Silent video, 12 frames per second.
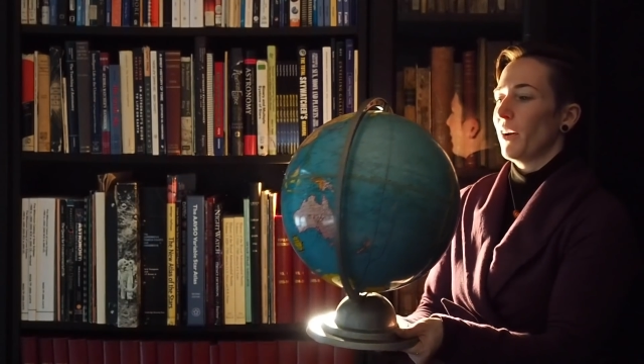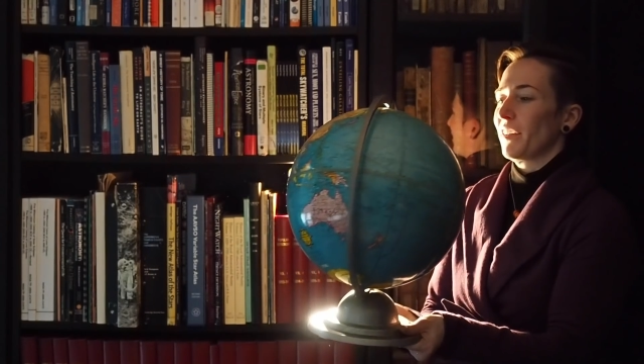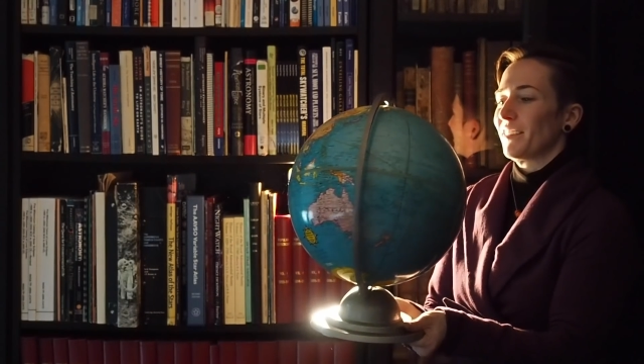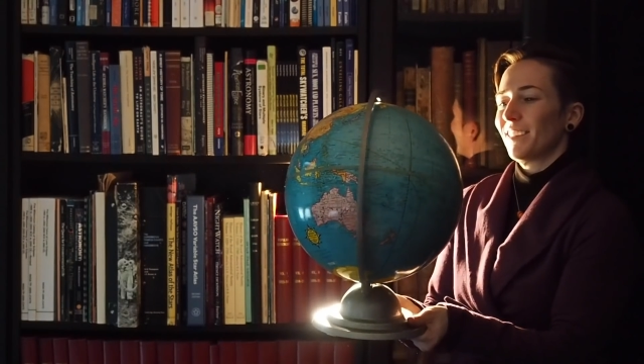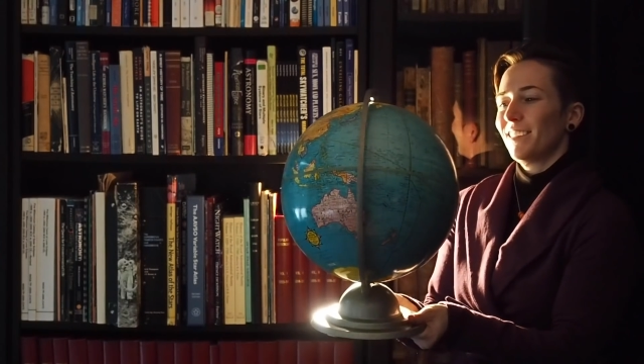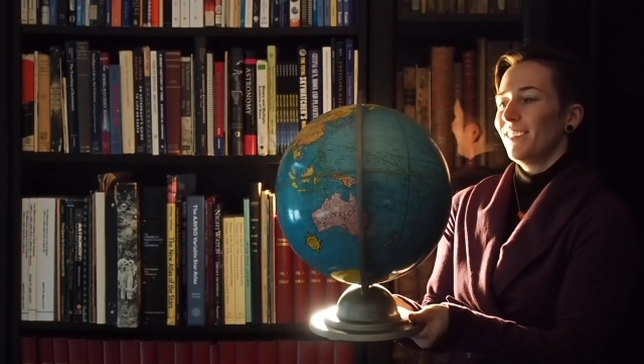
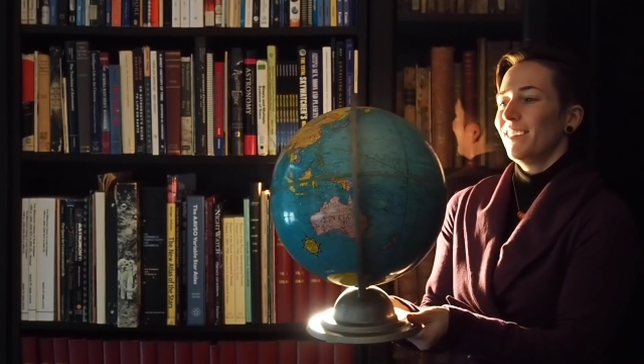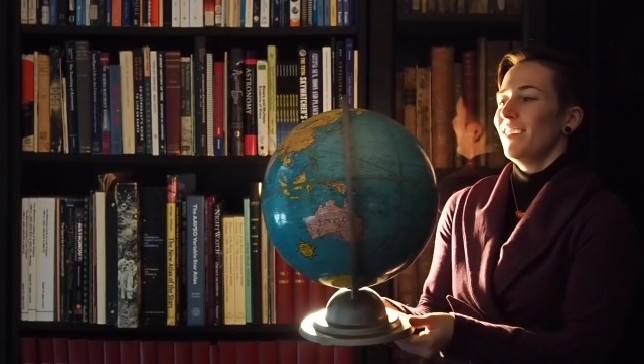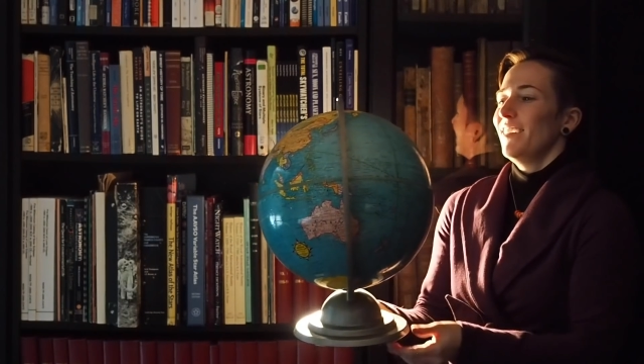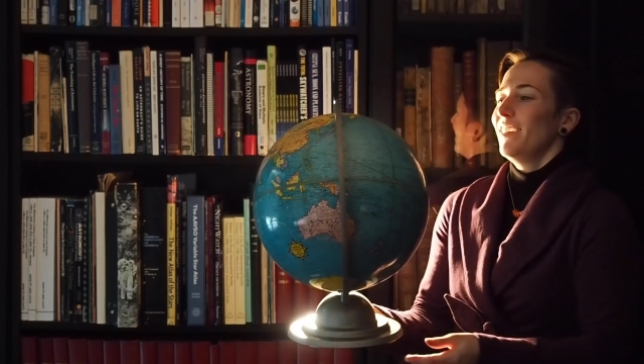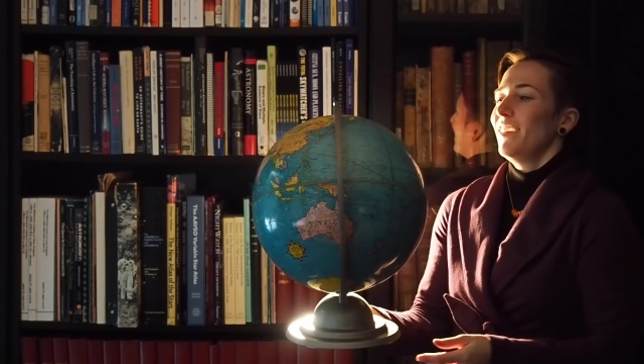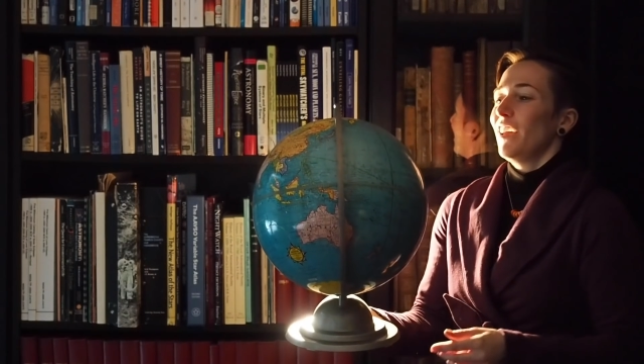but
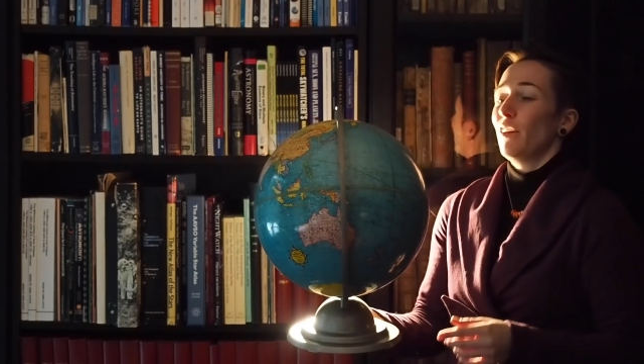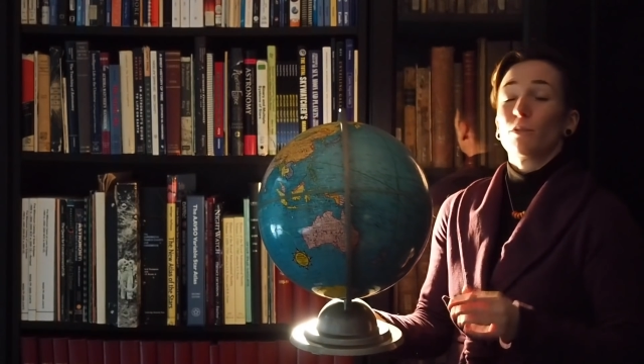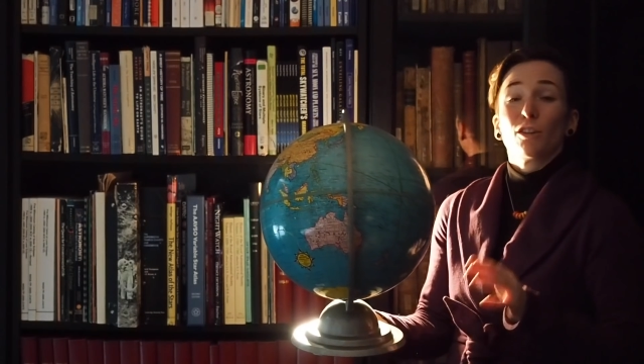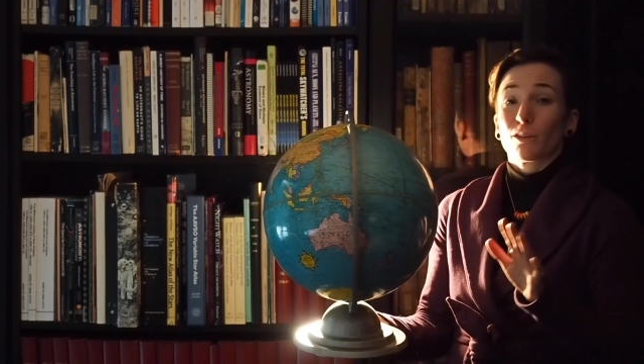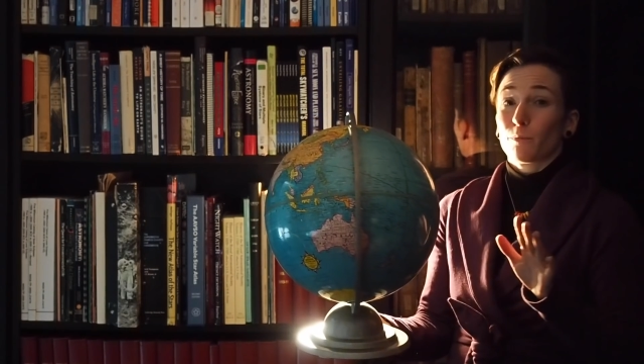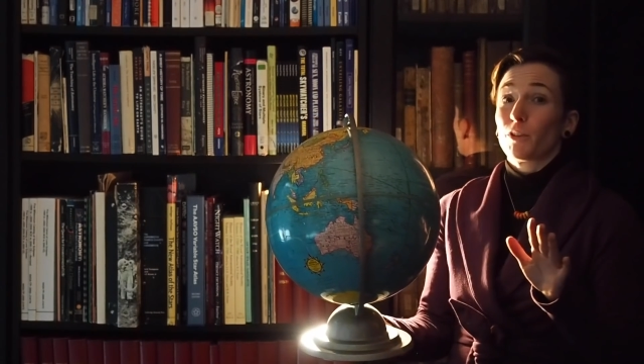it
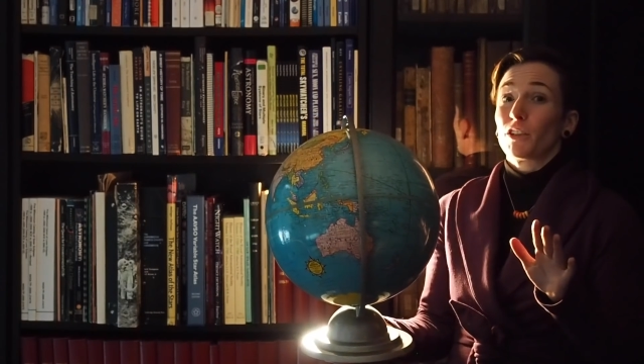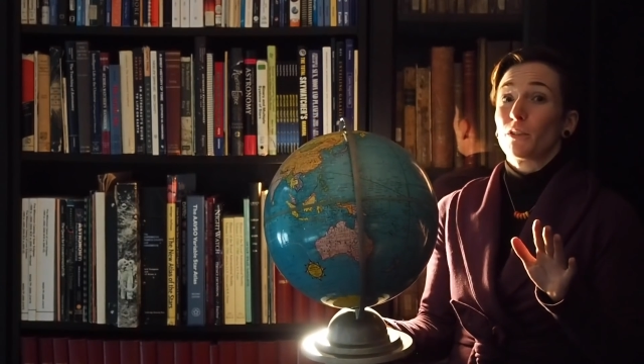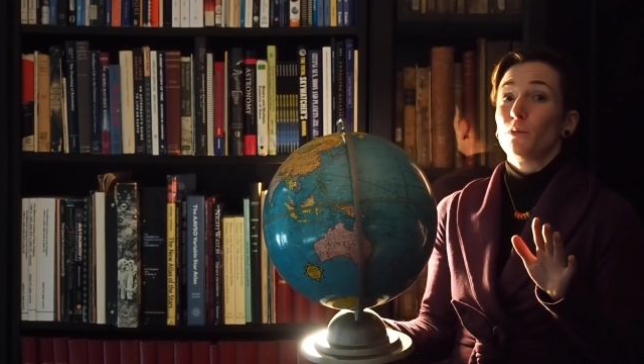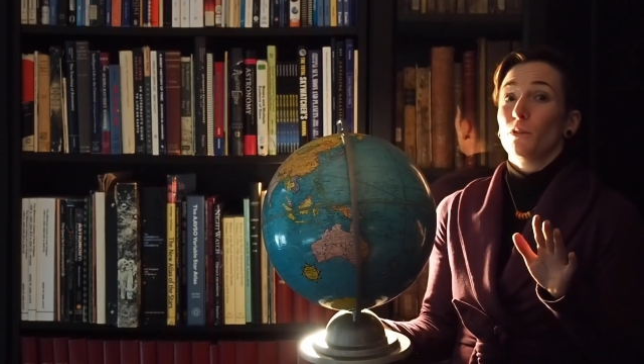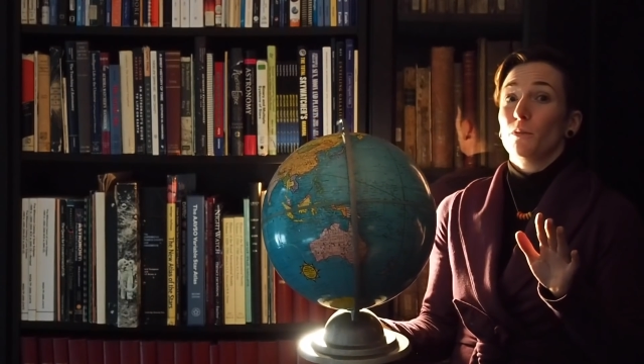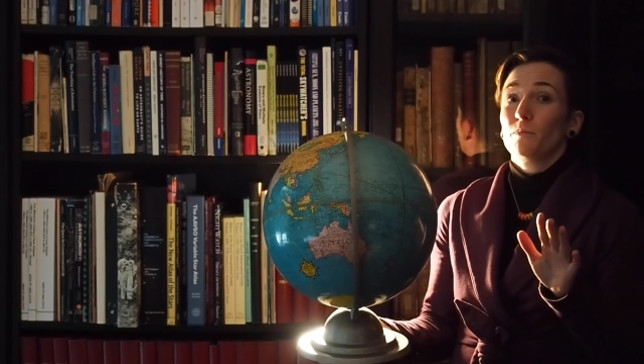would look pretty
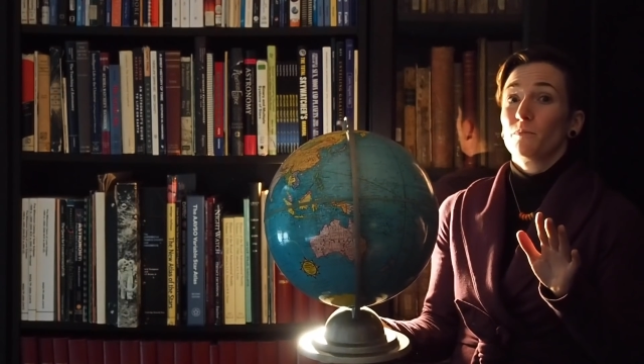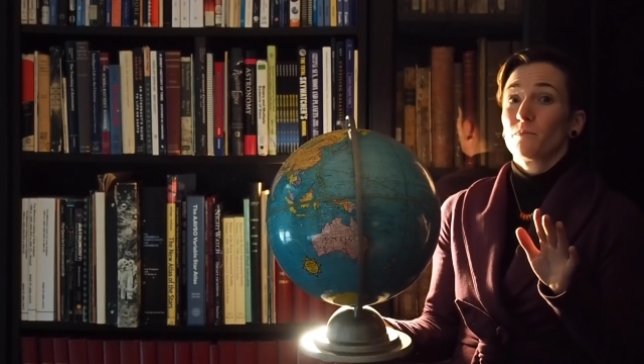cool.